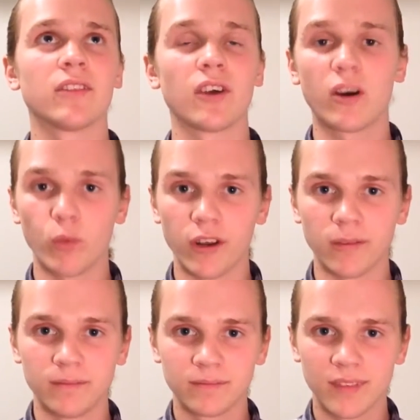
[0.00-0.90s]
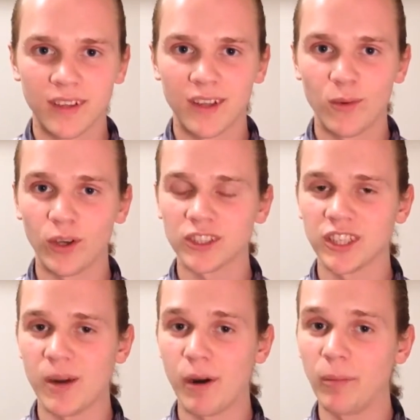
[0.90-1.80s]
Darwin was
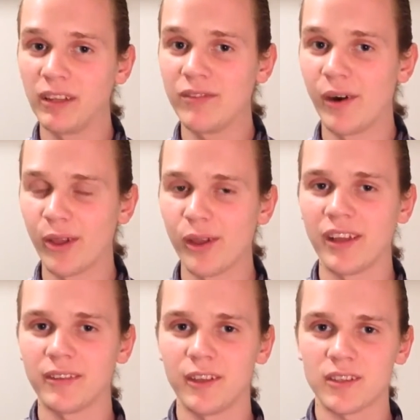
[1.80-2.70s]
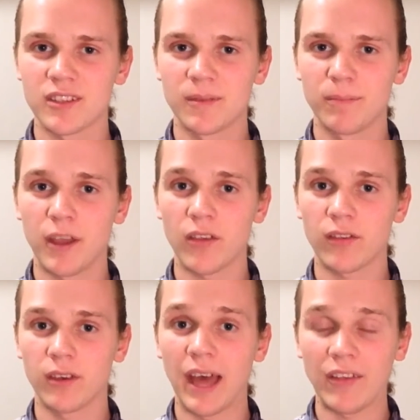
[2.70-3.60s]
probably very good at this,
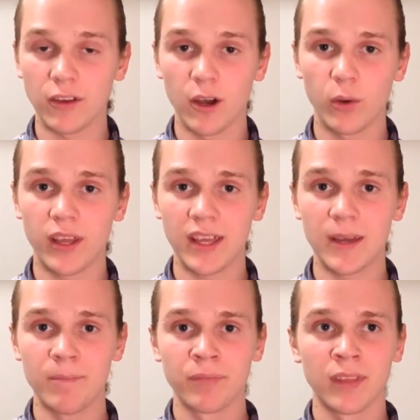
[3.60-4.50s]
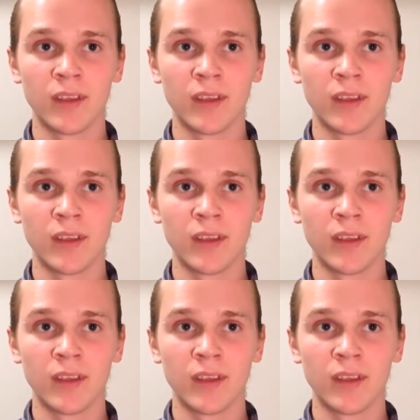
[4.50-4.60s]
because as you know, he